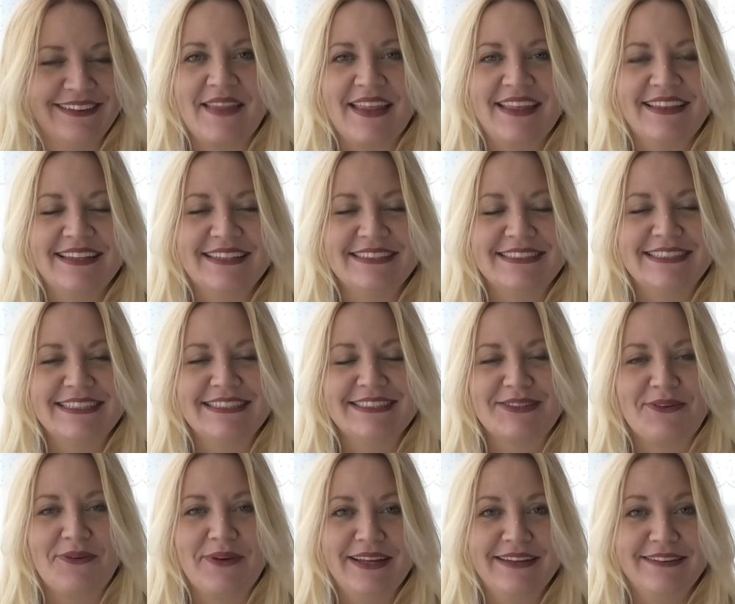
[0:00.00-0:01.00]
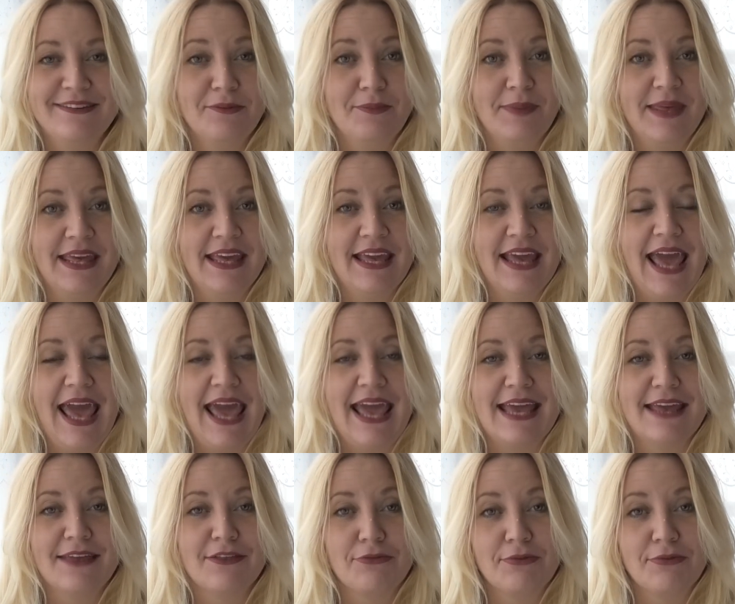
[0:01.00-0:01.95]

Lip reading: This is going to be a